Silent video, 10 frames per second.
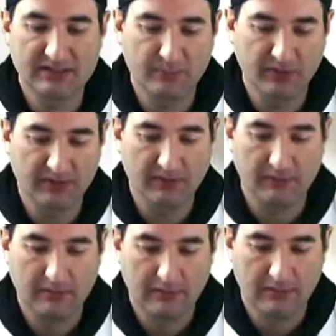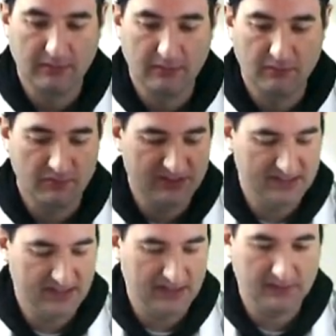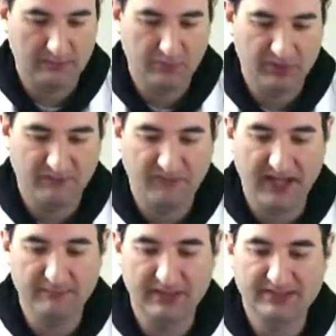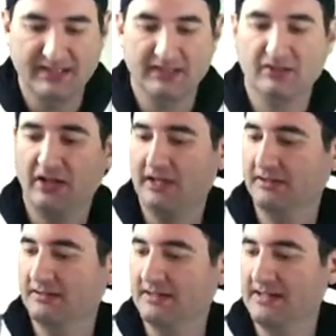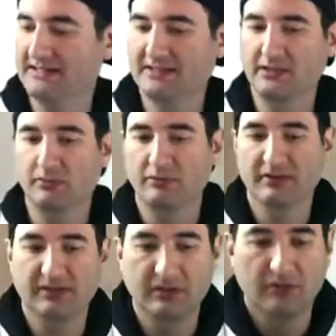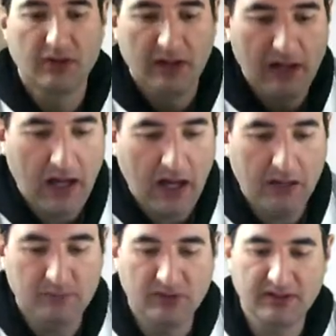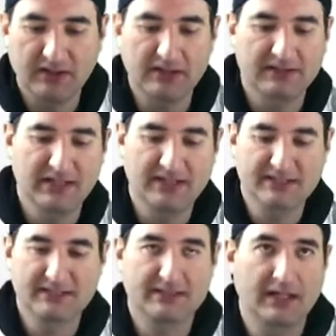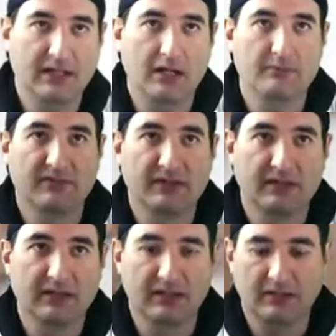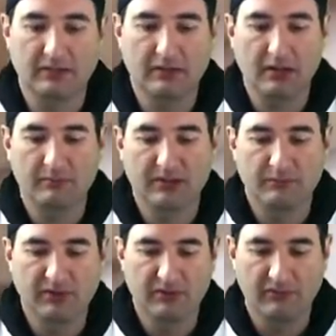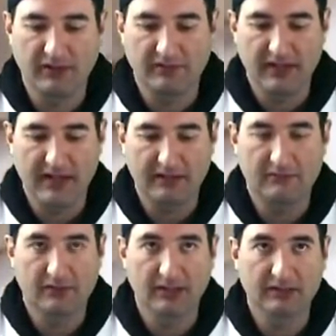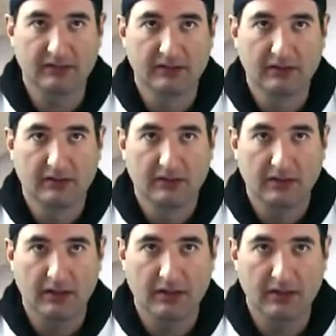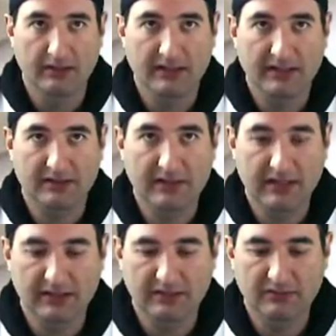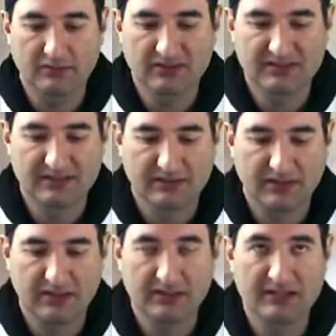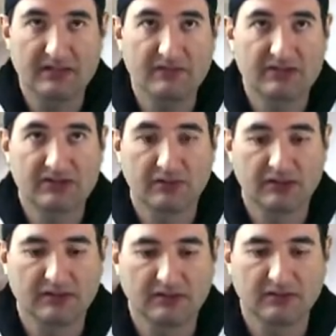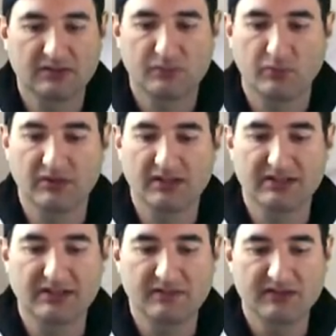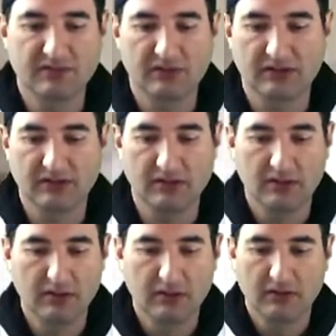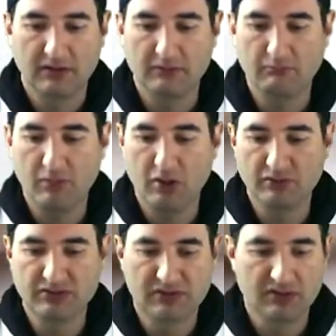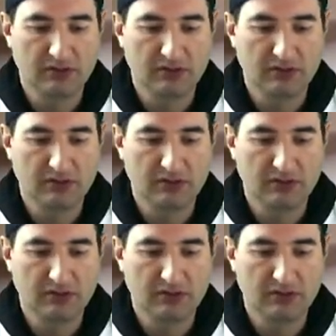put reset, put five minutes on the clock, and let's see what we can do. I'm looking at this and I'm thinking I'm gonna build around that, right? Uh, that kind of looks like a T V screen. It looks more like a T V screen than, than most.